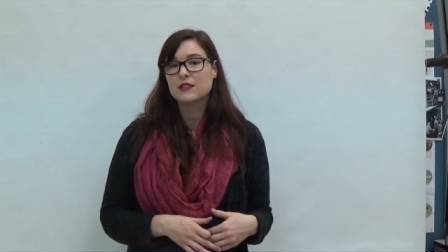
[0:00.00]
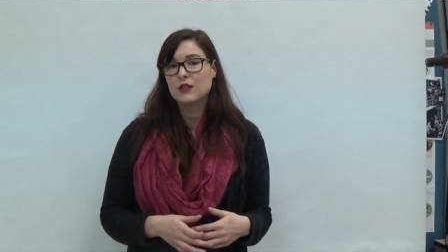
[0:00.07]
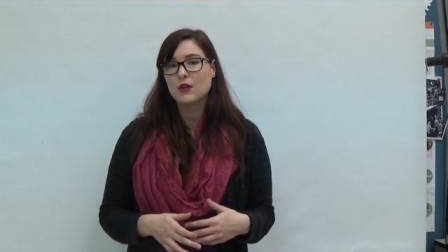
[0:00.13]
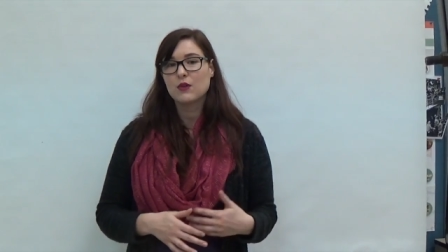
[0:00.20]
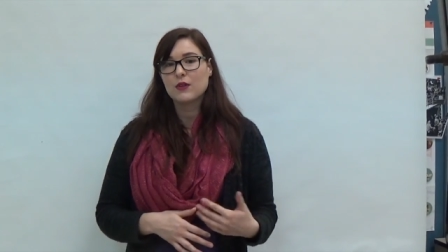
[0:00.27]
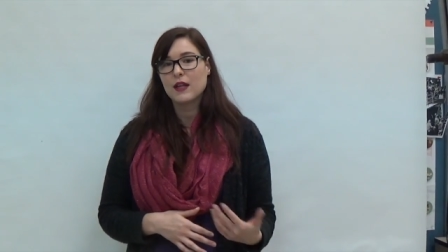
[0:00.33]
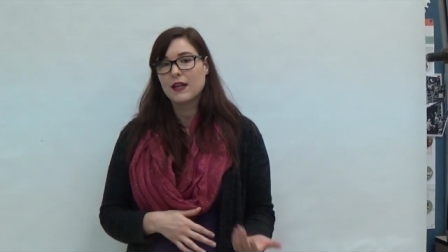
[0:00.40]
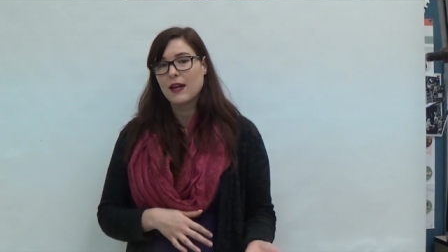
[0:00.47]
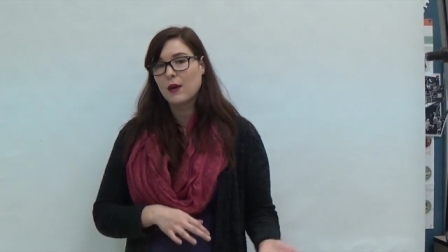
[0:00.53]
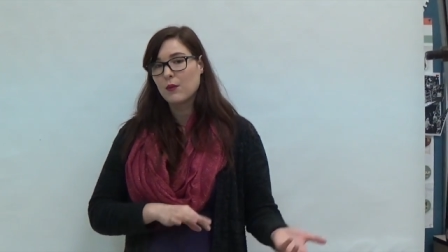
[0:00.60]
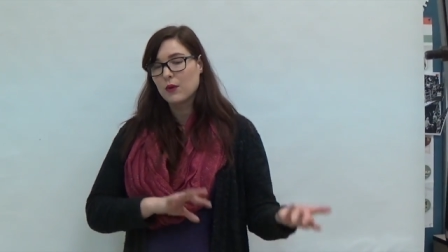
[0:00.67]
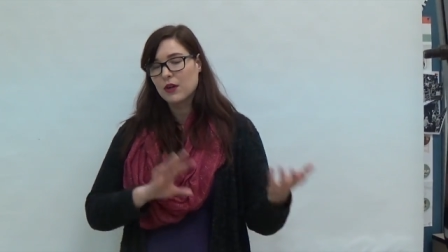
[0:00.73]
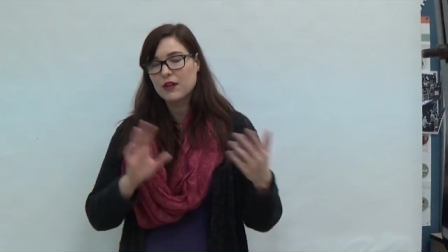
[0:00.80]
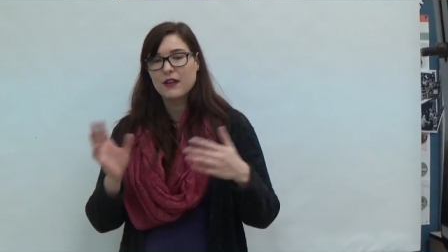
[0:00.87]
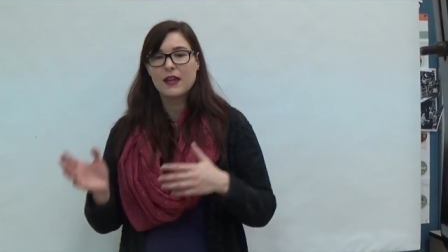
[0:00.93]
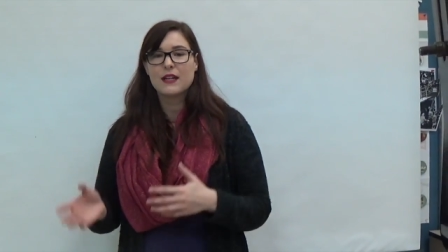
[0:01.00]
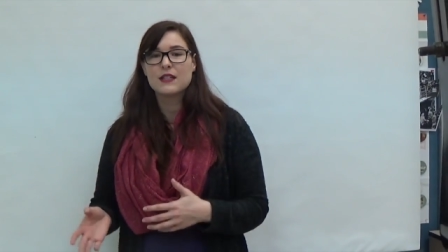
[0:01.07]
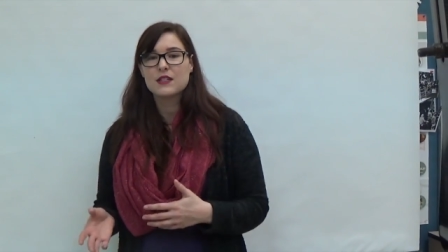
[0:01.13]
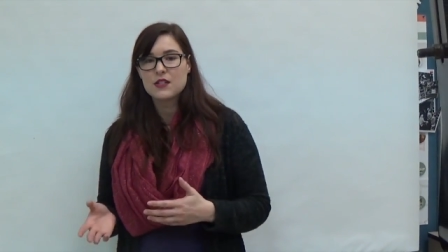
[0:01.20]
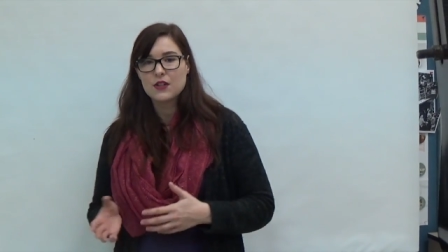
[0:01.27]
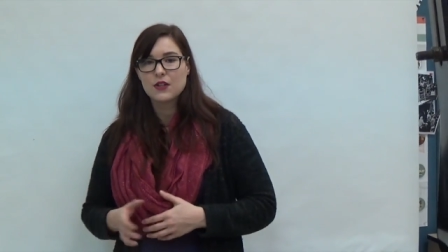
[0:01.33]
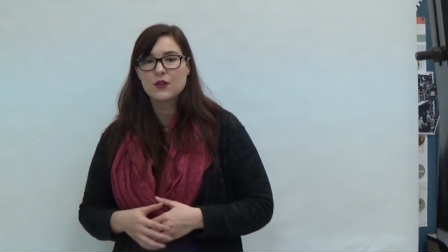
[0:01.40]
So then I work that
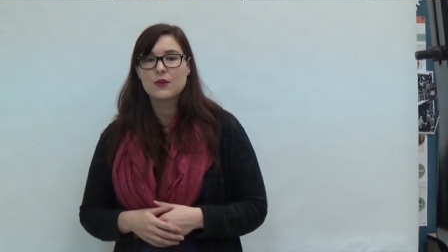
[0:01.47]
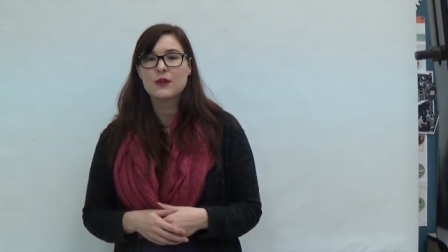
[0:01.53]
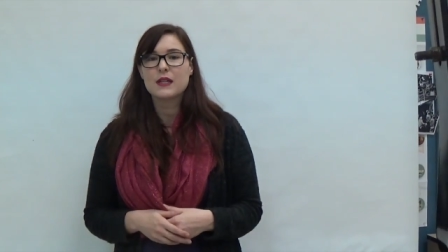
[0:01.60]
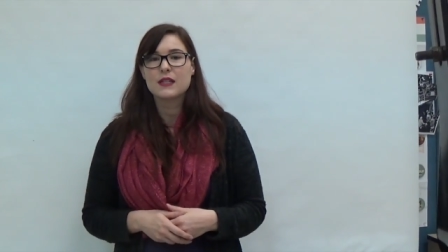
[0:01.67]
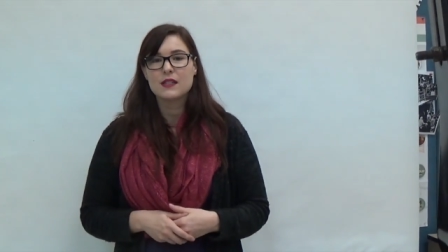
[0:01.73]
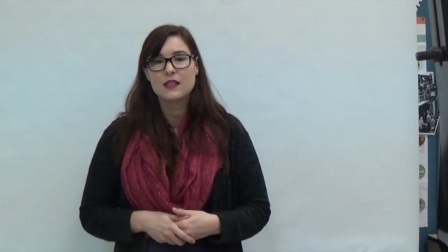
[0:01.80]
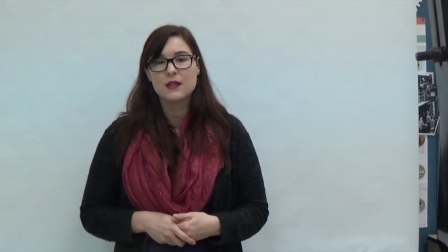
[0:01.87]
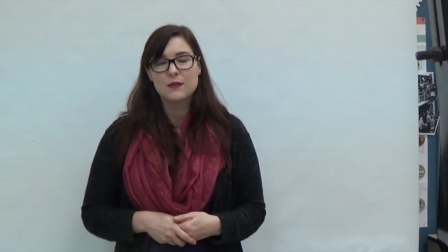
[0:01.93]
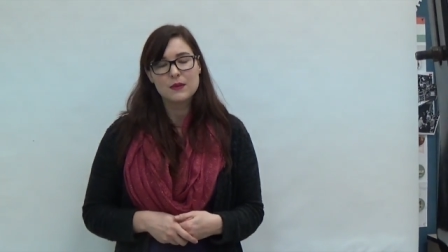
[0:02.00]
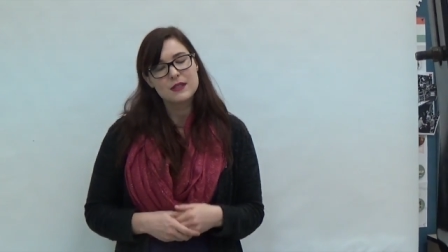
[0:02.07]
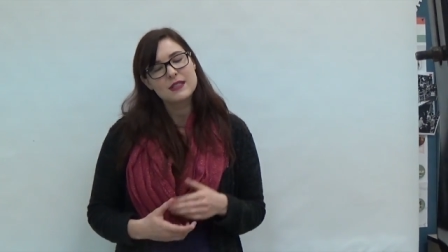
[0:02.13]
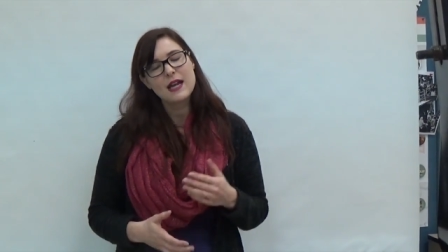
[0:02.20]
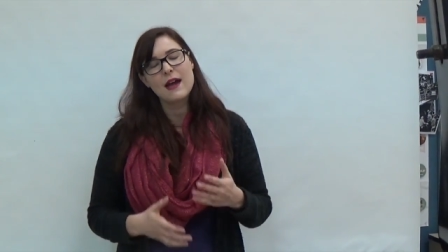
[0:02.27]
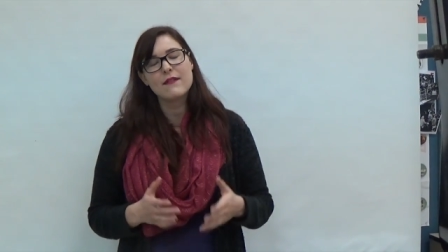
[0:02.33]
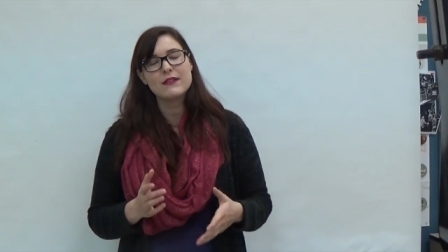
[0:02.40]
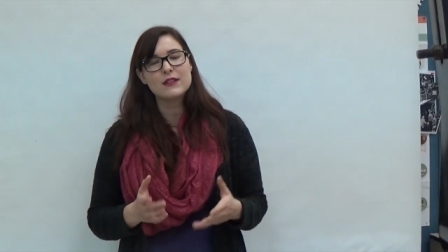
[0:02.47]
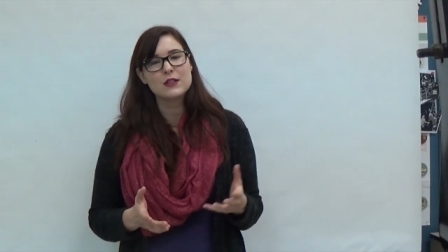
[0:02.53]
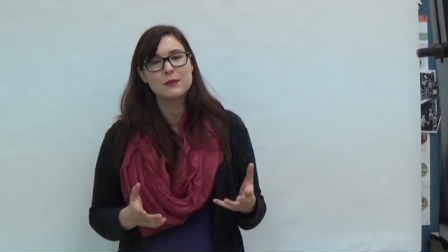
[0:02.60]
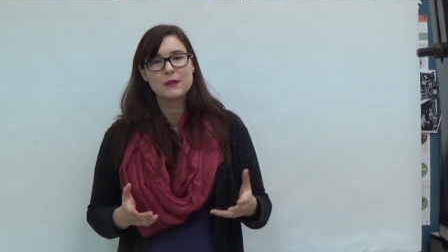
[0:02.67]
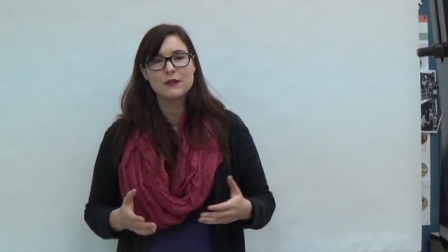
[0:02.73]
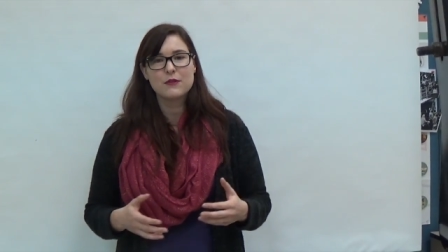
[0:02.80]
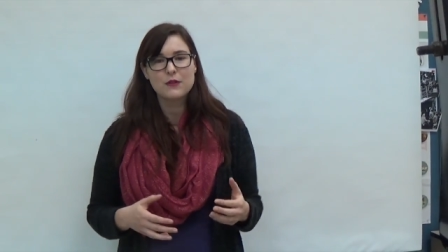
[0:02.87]
into the curriculum because I have a
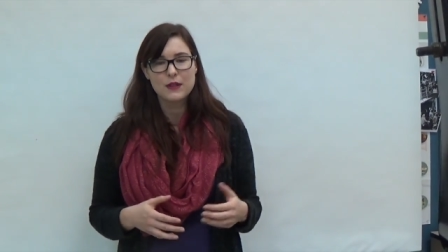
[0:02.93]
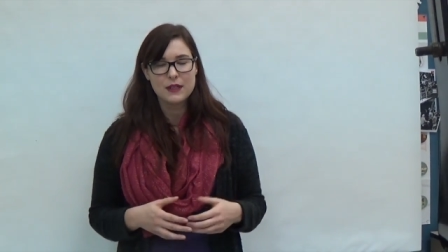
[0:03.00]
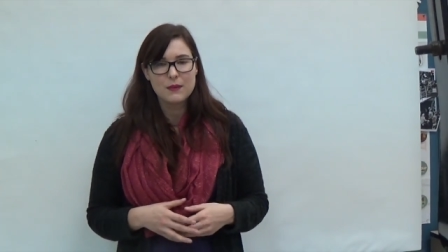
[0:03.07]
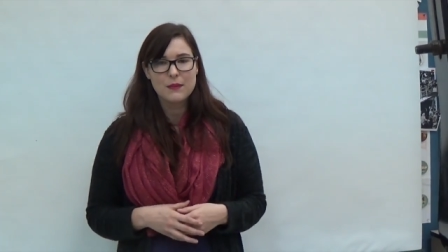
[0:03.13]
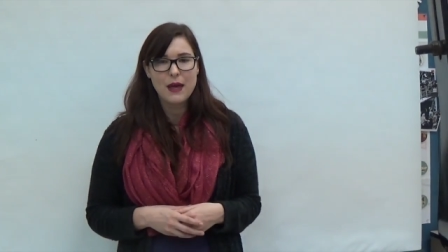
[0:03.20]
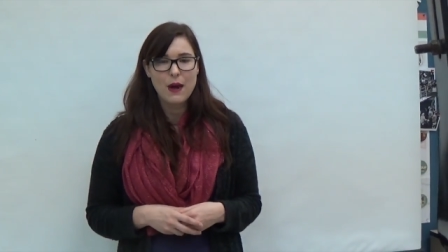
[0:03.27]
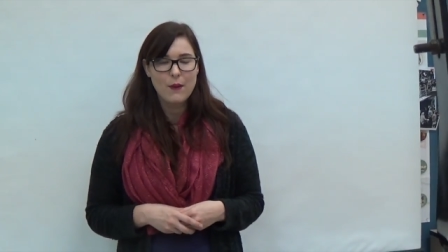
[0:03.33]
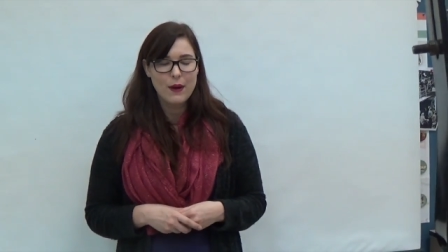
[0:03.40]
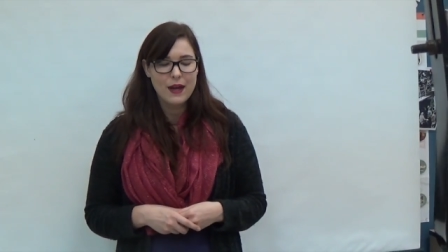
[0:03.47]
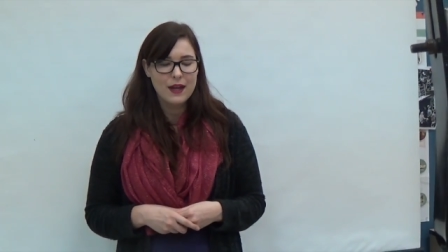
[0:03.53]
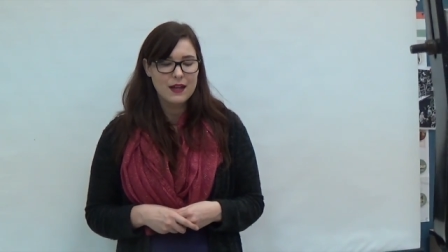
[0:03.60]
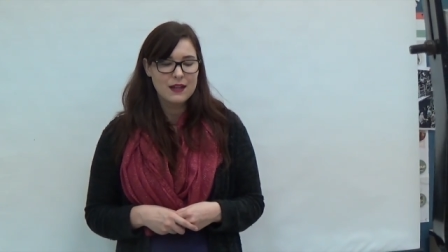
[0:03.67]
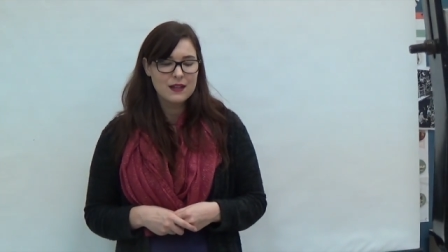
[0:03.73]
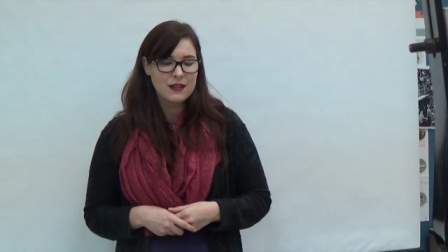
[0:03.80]
little bit of freedom that way.